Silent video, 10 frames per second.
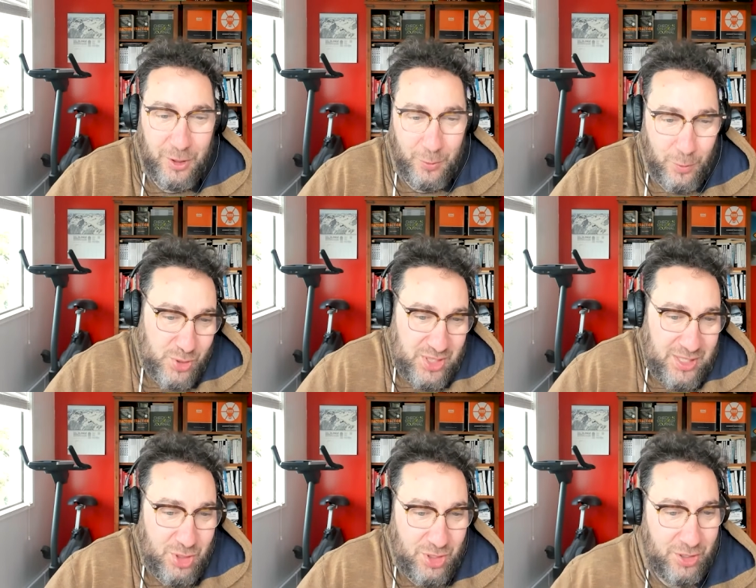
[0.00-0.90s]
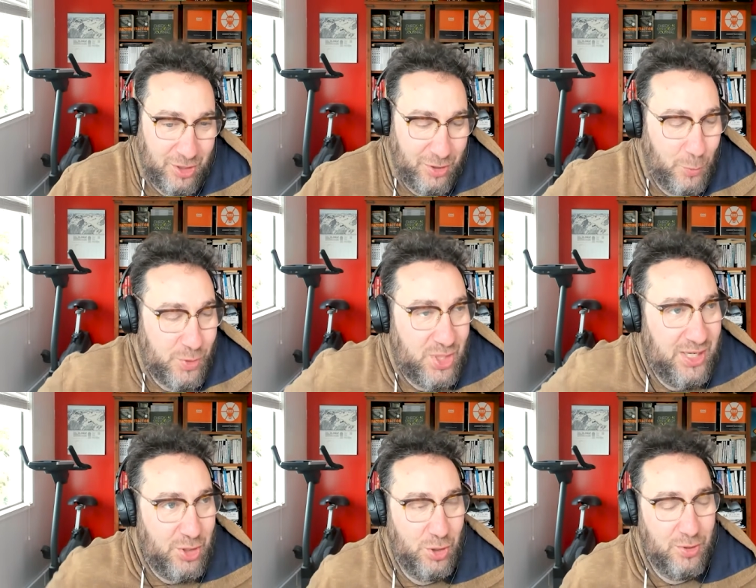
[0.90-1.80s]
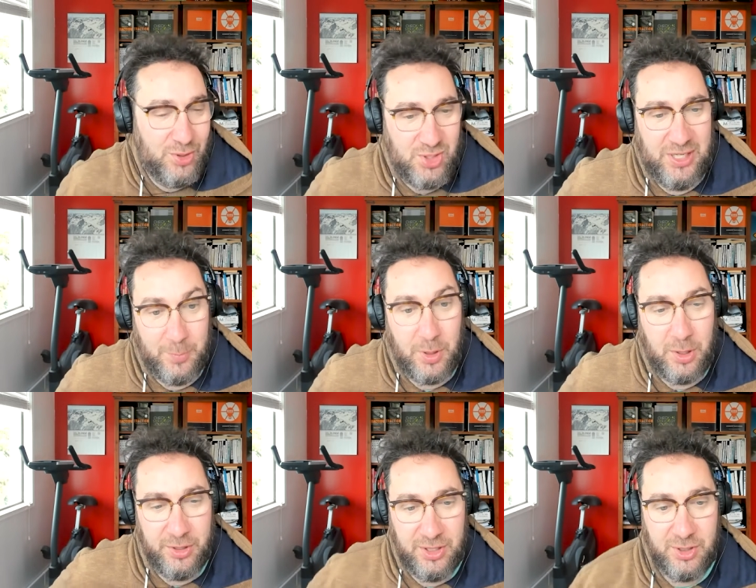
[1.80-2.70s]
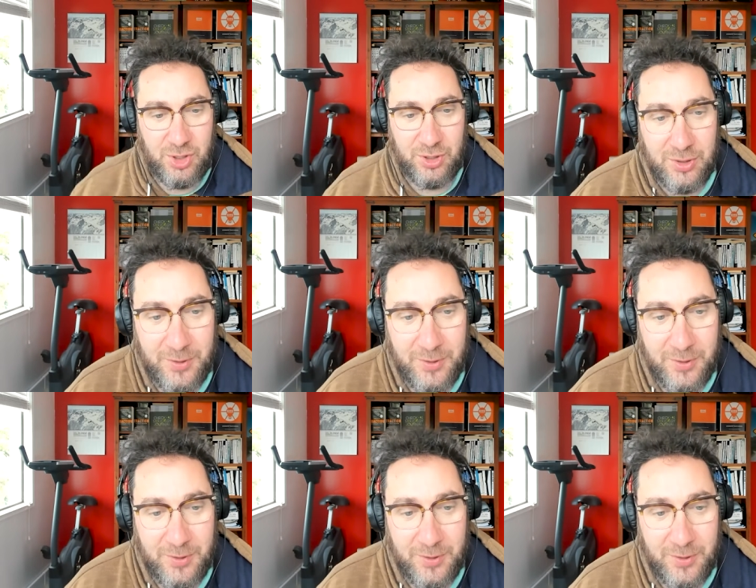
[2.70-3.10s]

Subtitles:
What's the issue? What's the issue that's sitting behind the issue?